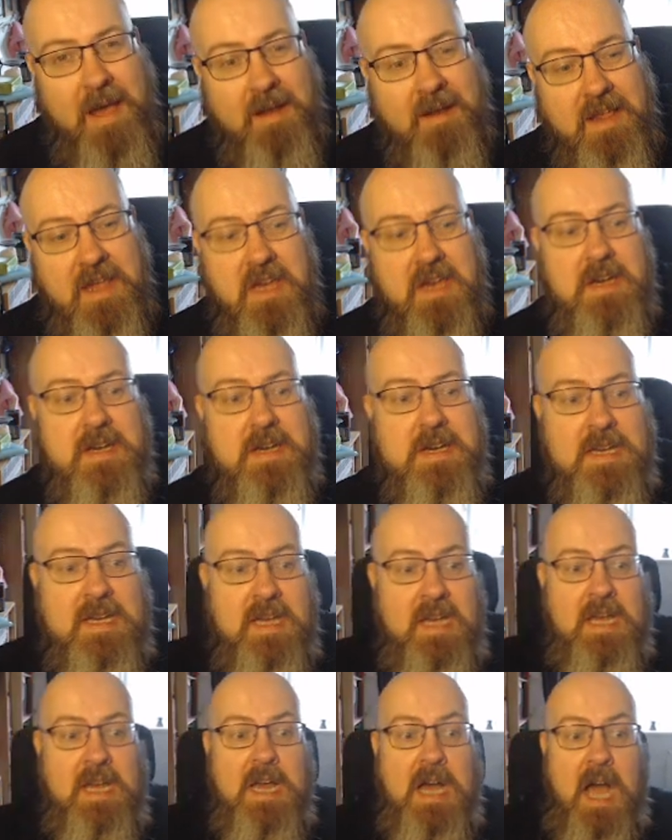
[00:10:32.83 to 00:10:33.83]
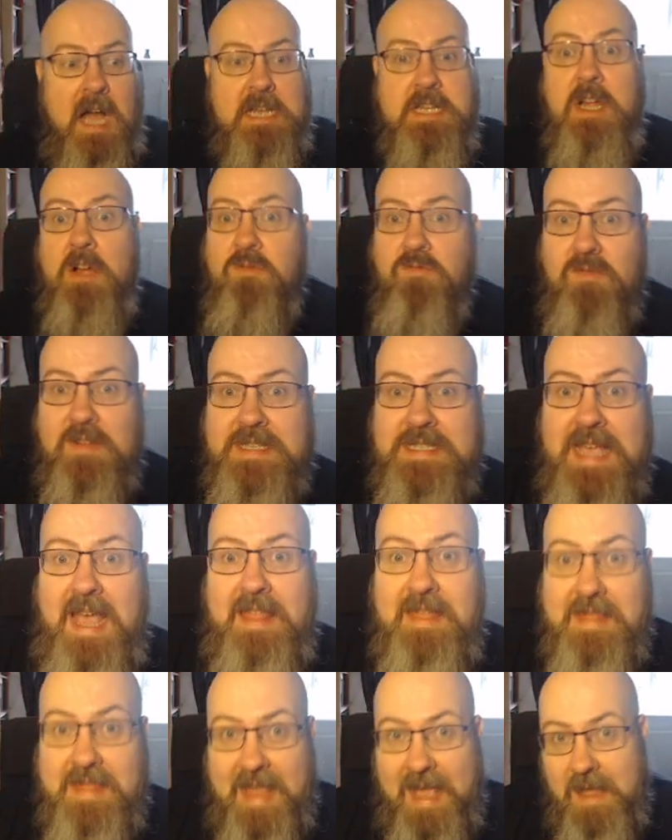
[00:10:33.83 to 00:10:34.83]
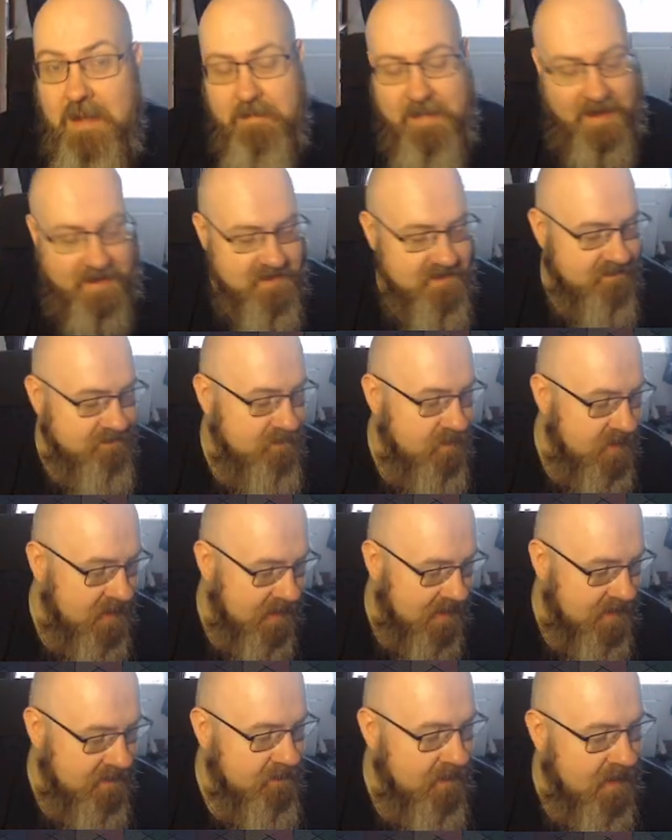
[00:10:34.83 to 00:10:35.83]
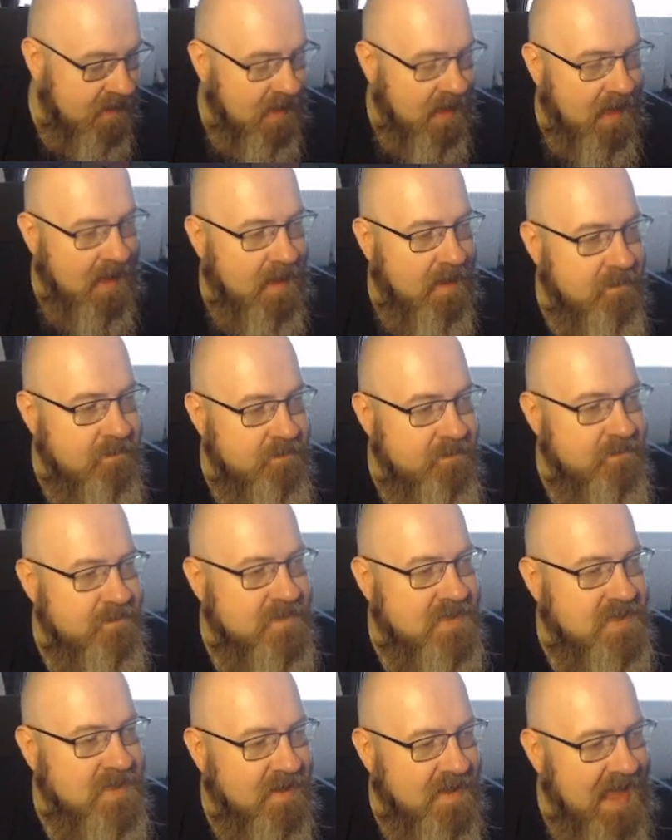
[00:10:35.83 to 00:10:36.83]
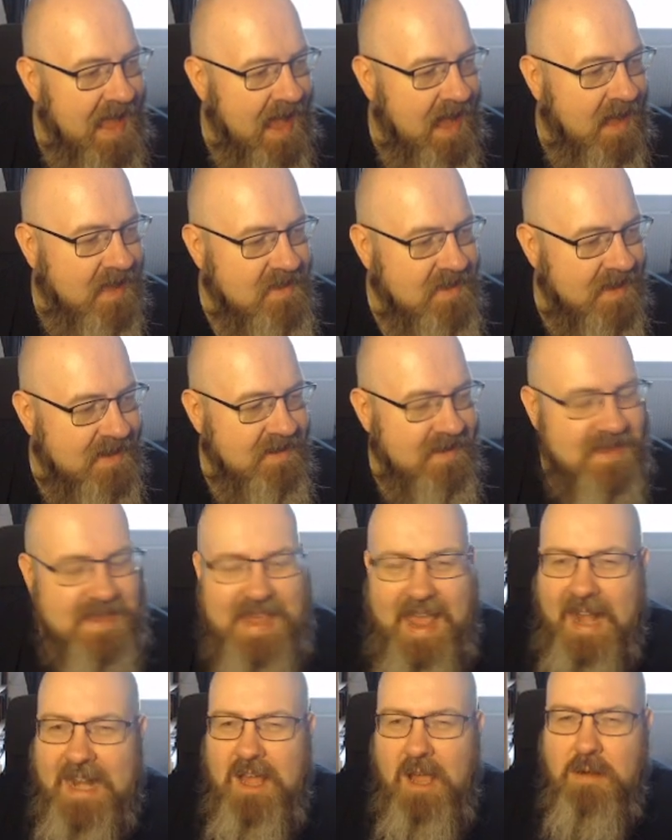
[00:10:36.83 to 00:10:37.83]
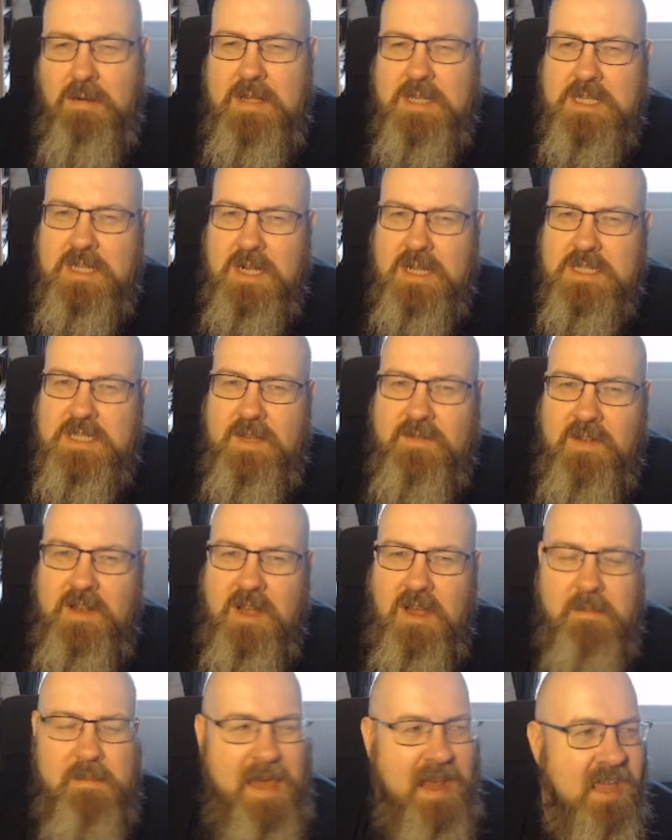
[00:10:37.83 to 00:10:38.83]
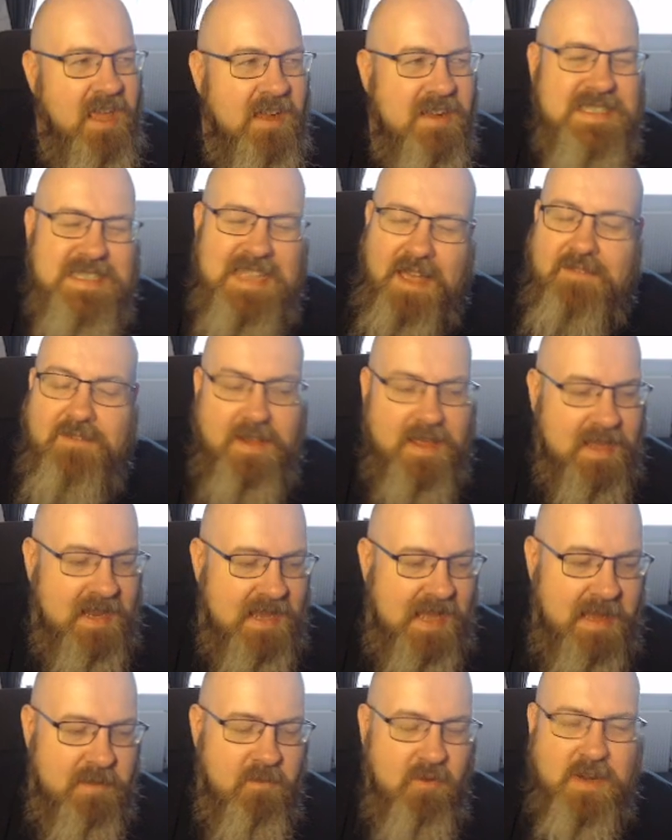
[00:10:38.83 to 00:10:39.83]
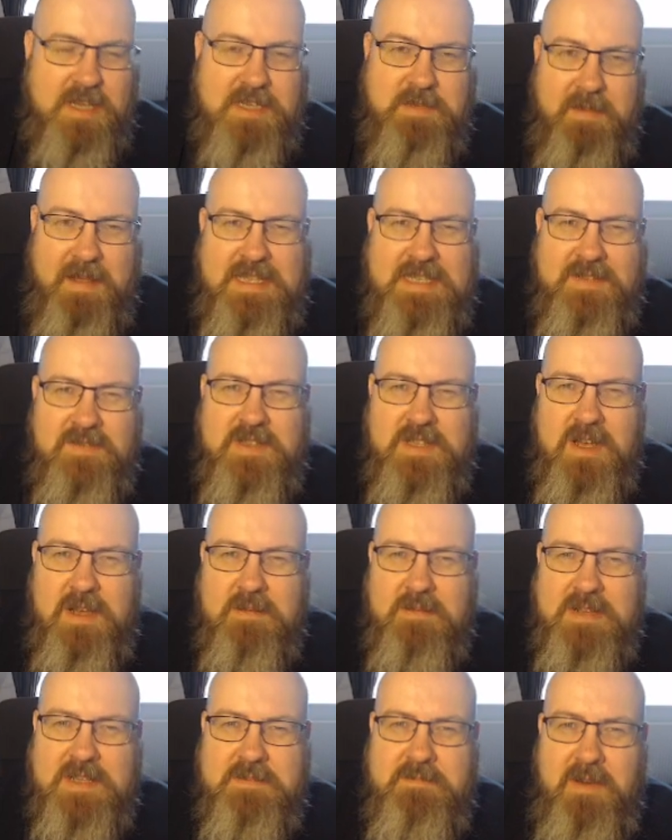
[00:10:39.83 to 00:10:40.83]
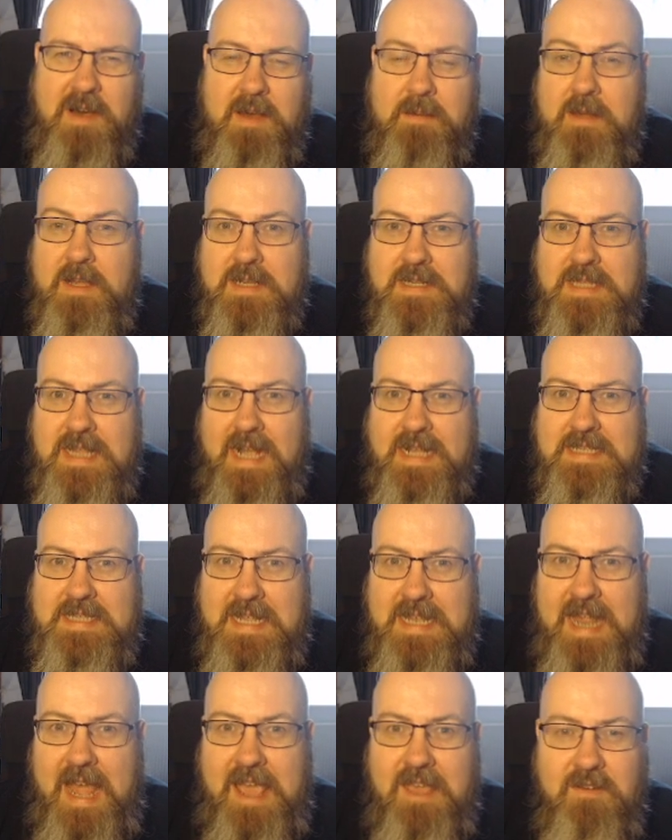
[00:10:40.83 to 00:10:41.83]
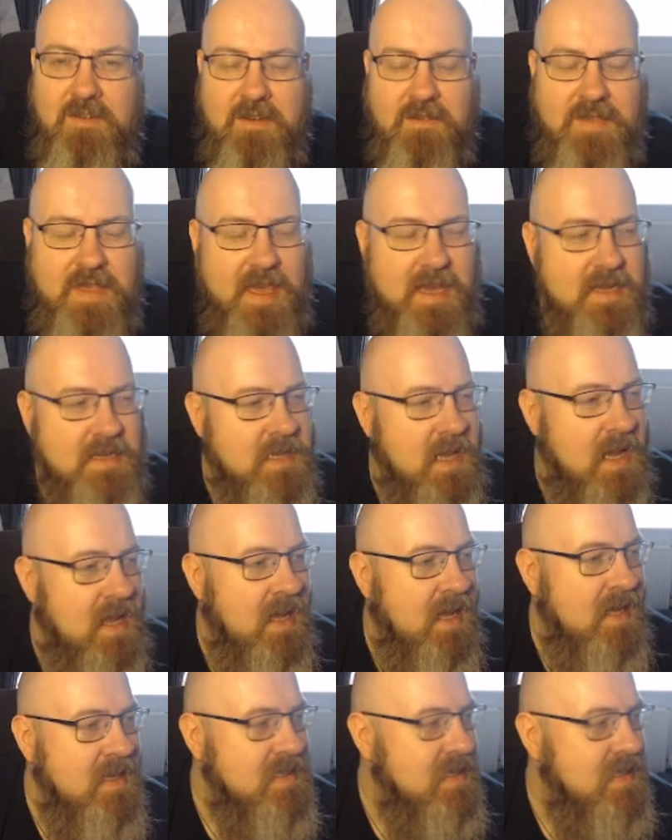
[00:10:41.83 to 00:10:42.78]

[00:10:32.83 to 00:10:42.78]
a year, I don't resent that amount of money. So yeah, and again, it only starts off at £9 a year. It's definitely going to get more expensive as time goes by because that's the nature of things. So